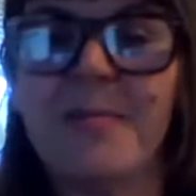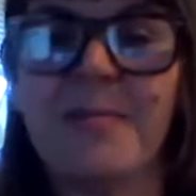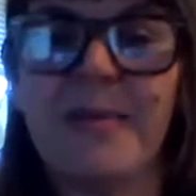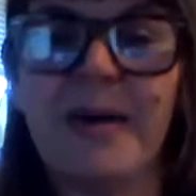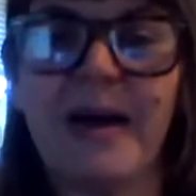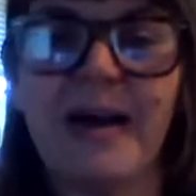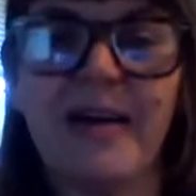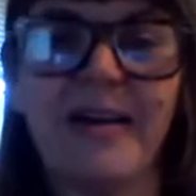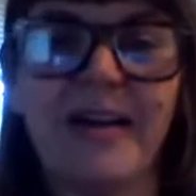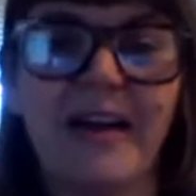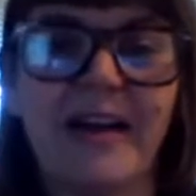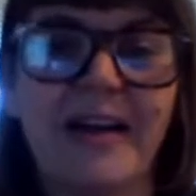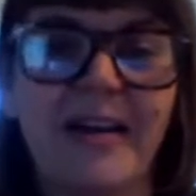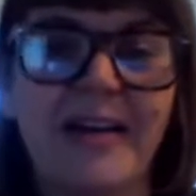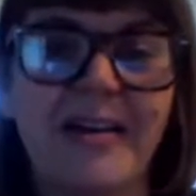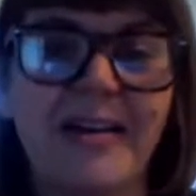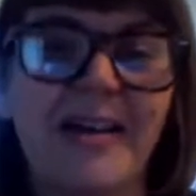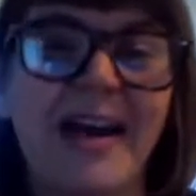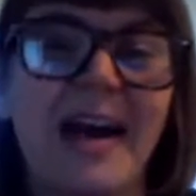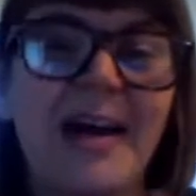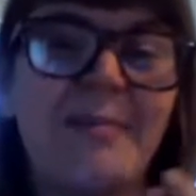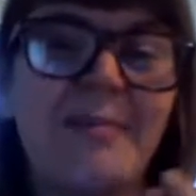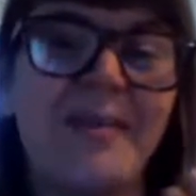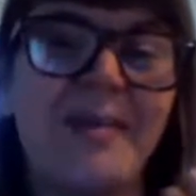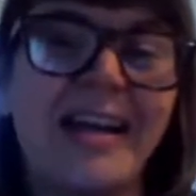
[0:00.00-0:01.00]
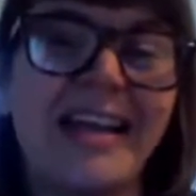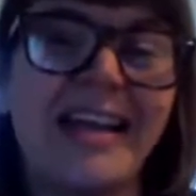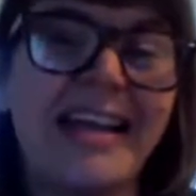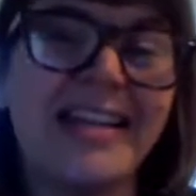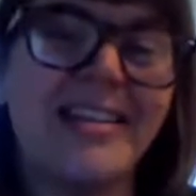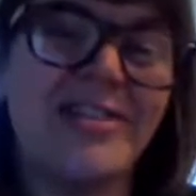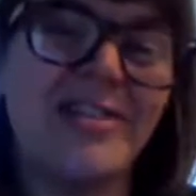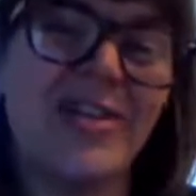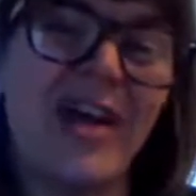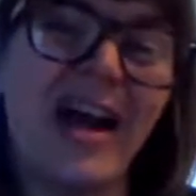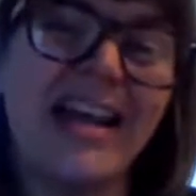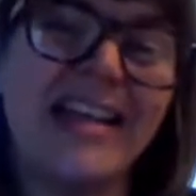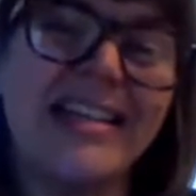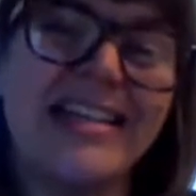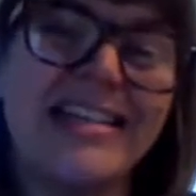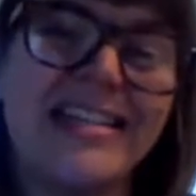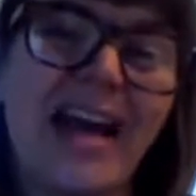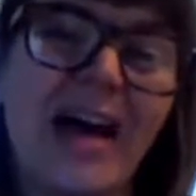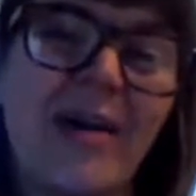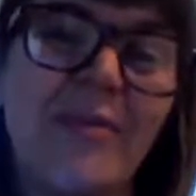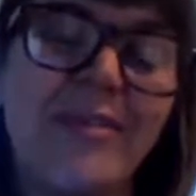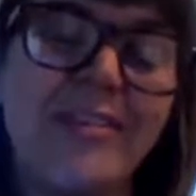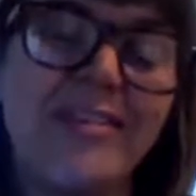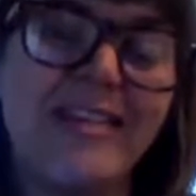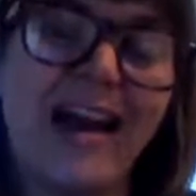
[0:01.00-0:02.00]
but again, trying to
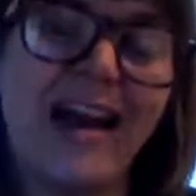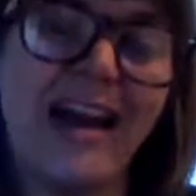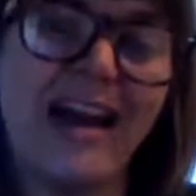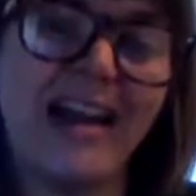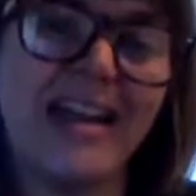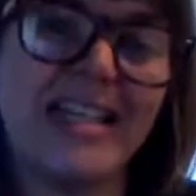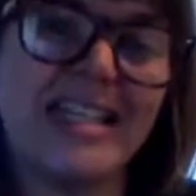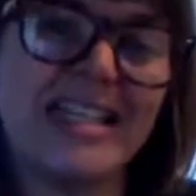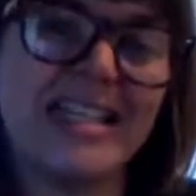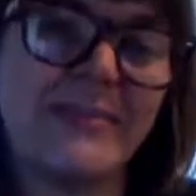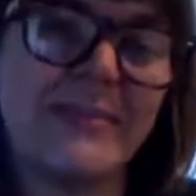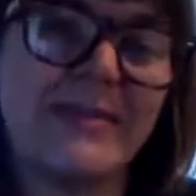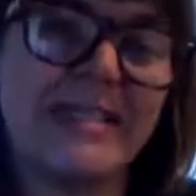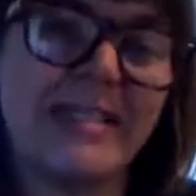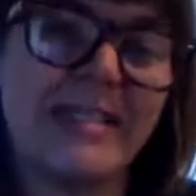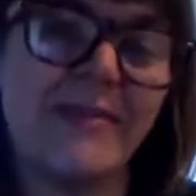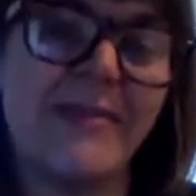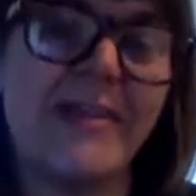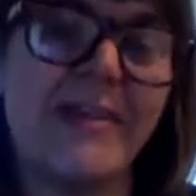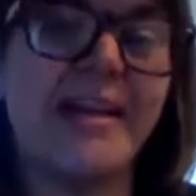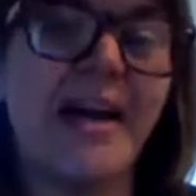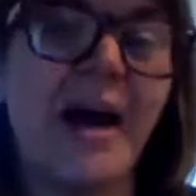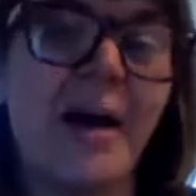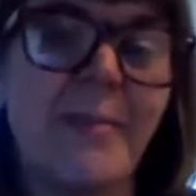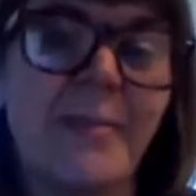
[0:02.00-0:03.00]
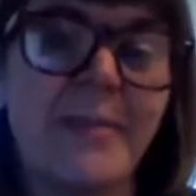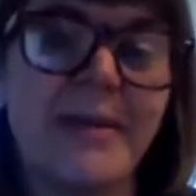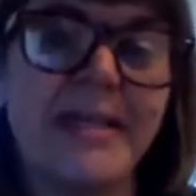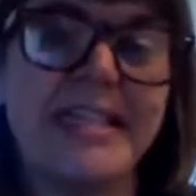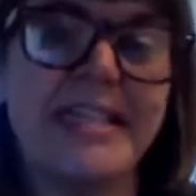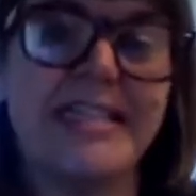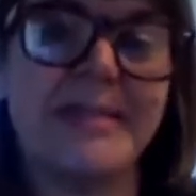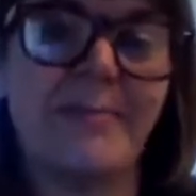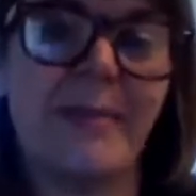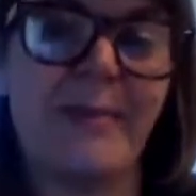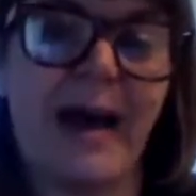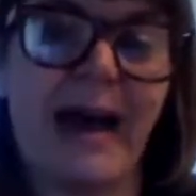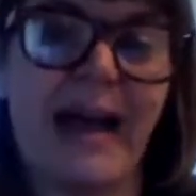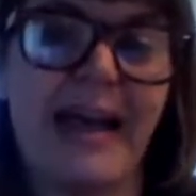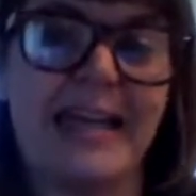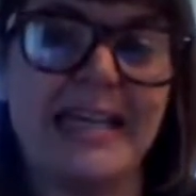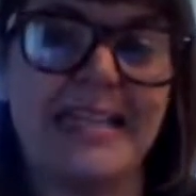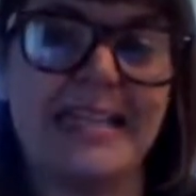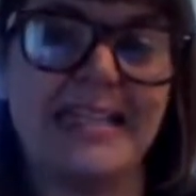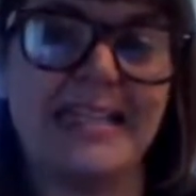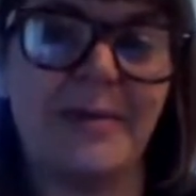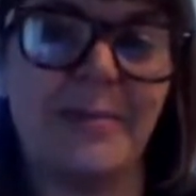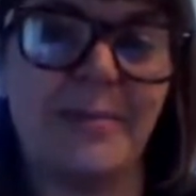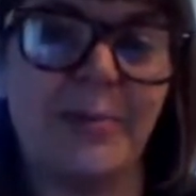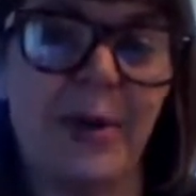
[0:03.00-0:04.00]
not rely on a specific company's
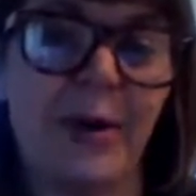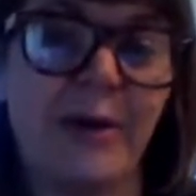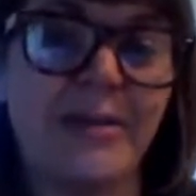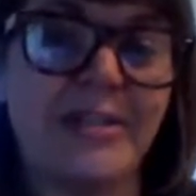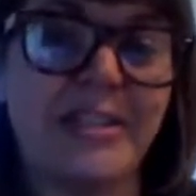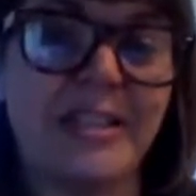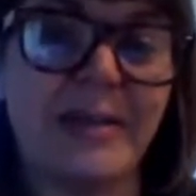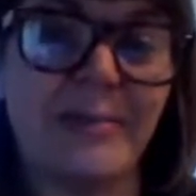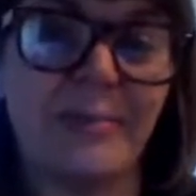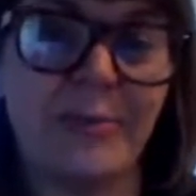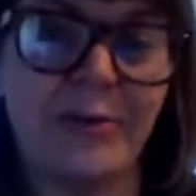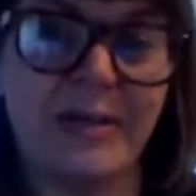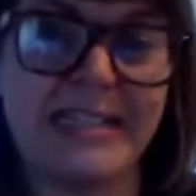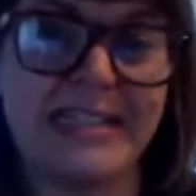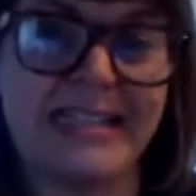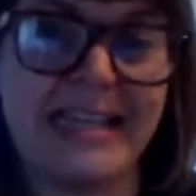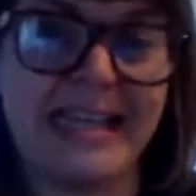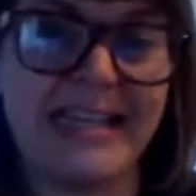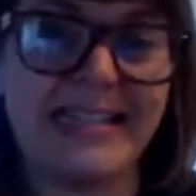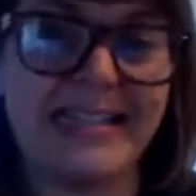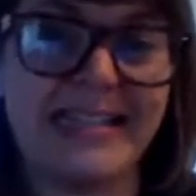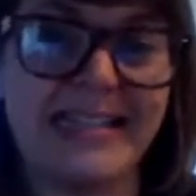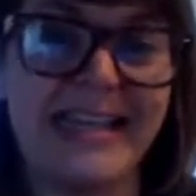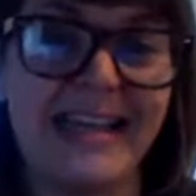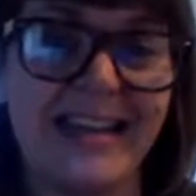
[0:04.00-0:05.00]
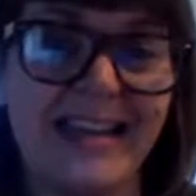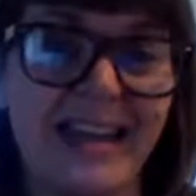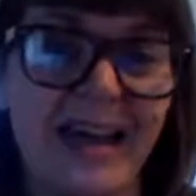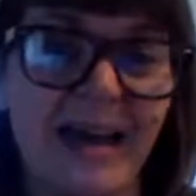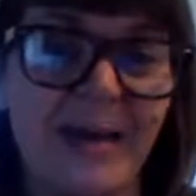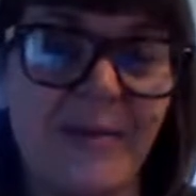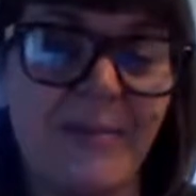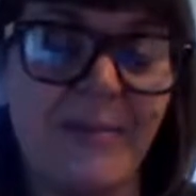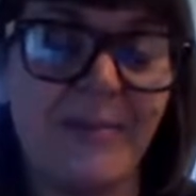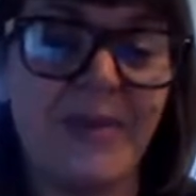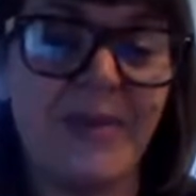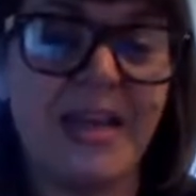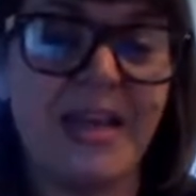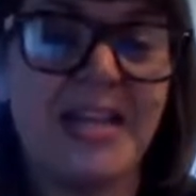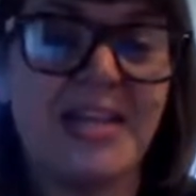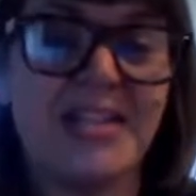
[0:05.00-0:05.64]
biased approach in presenting them.